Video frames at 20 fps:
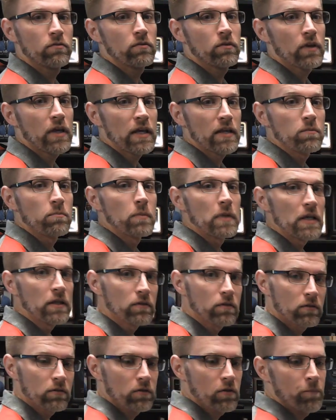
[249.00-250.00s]
hit
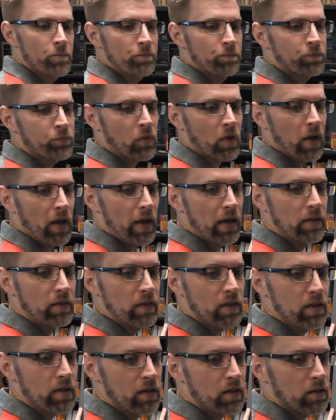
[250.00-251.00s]
meets. And
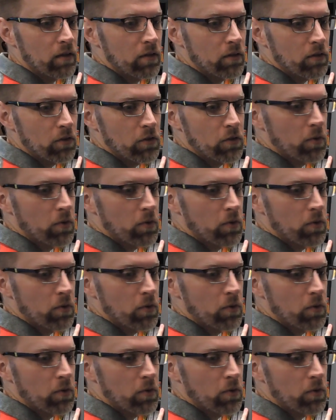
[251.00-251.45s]
then you